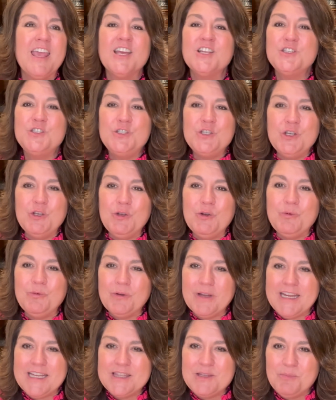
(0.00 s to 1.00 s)
Do
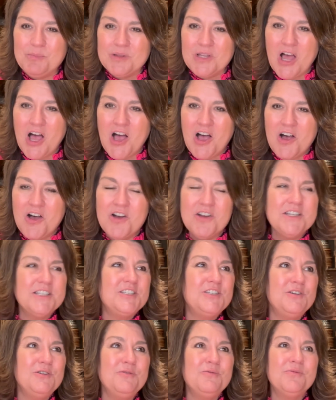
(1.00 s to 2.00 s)
read the blog,
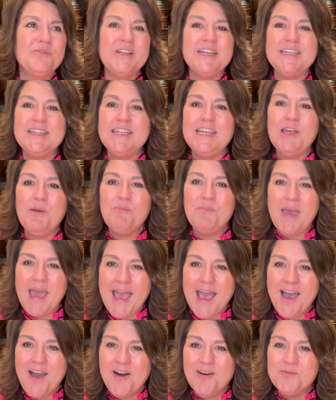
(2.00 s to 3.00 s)
do read the
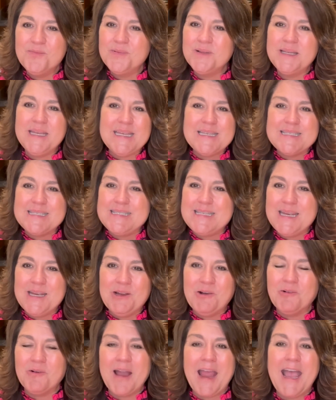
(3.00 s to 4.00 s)
about, please dig
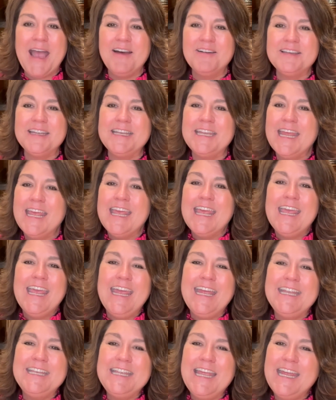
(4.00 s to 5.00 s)
around and
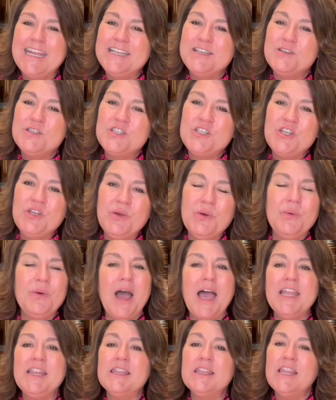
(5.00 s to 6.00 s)

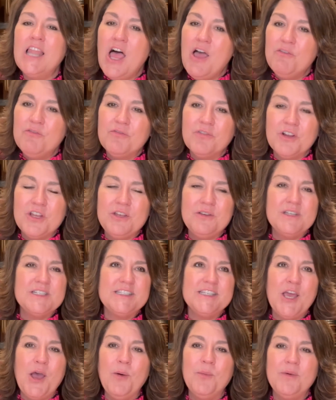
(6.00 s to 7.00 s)
I'd love for you to
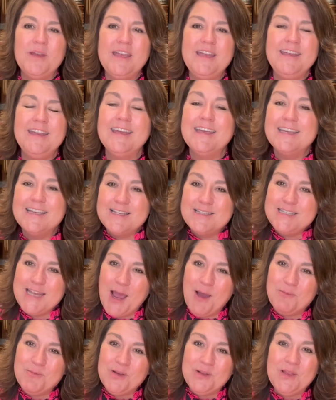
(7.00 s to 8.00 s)
tell me
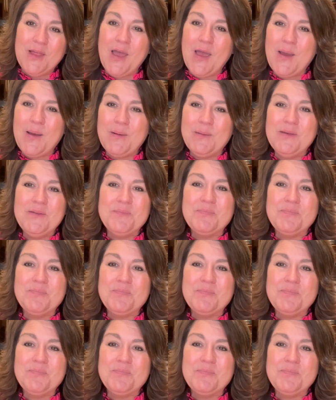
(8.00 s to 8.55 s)
down below